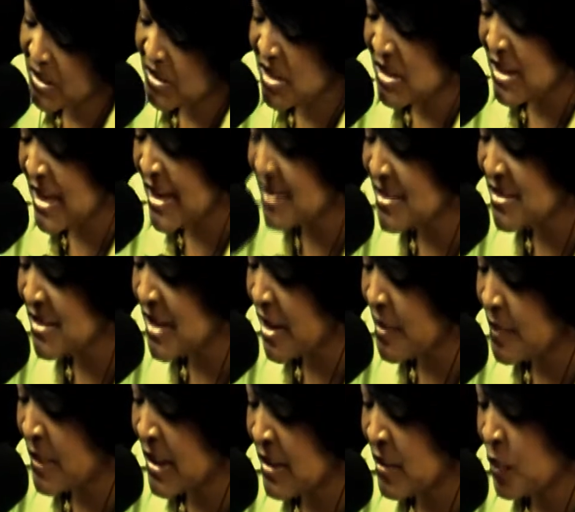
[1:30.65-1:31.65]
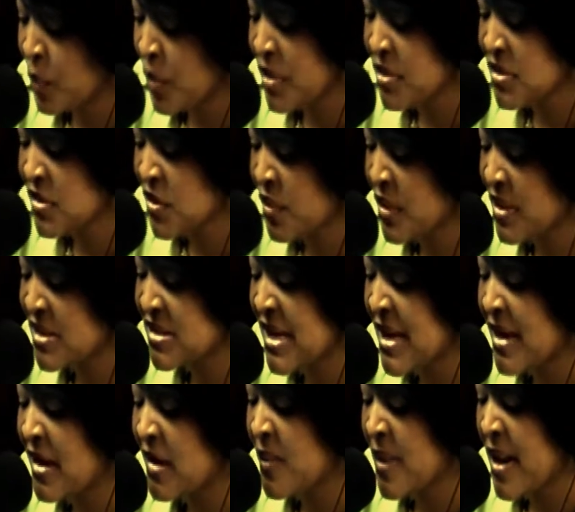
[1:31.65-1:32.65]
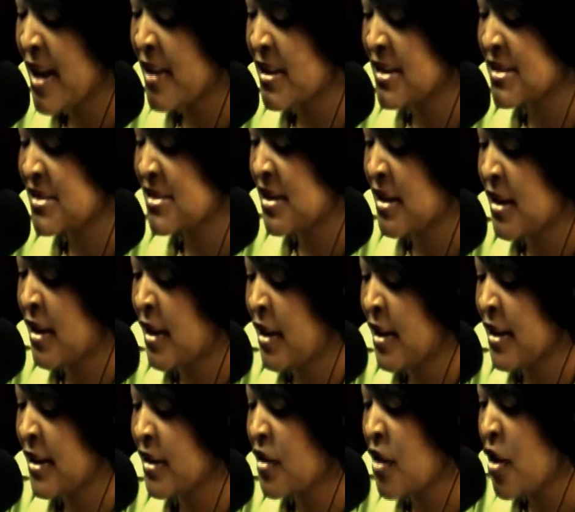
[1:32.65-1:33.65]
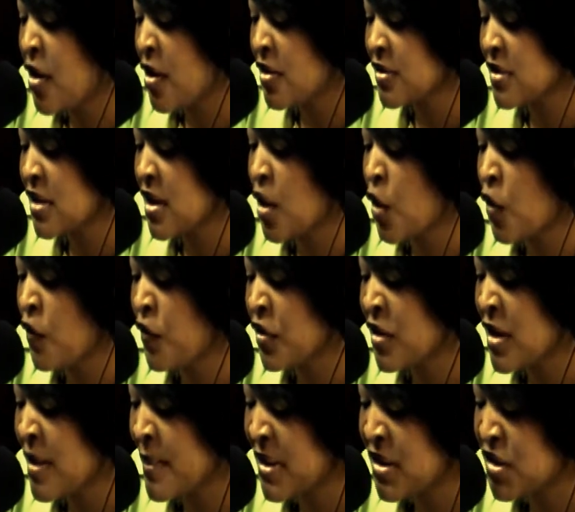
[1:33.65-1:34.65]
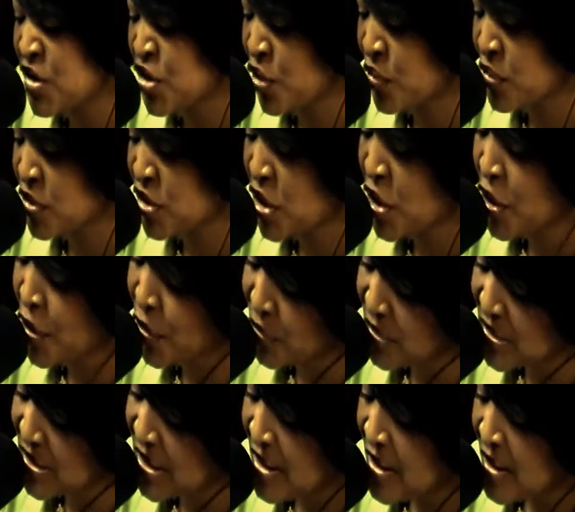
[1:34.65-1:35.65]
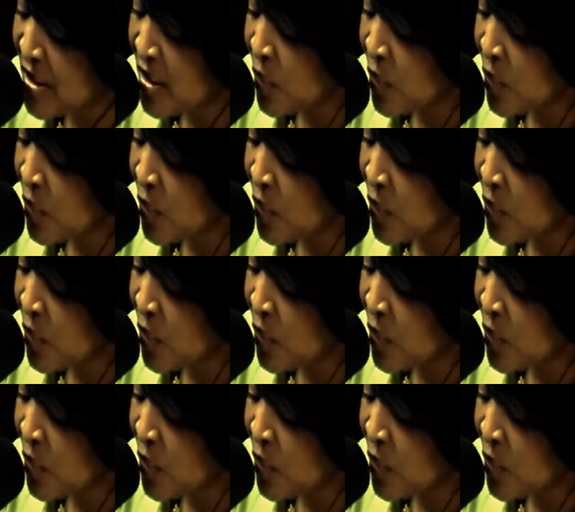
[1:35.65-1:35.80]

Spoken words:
Today's segment we're so excited about is called Overcoming Church Hurt.